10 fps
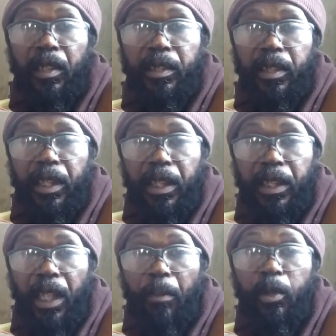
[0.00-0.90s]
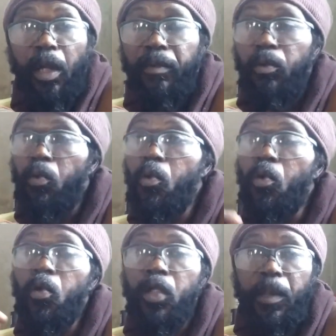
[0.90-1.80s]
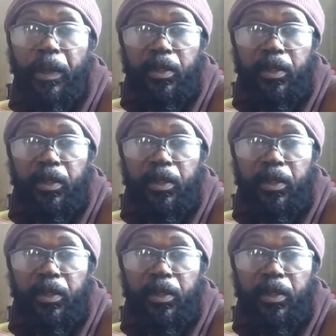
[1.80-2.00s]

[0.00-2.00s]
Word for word: See, and I'm gonna have the whole heap of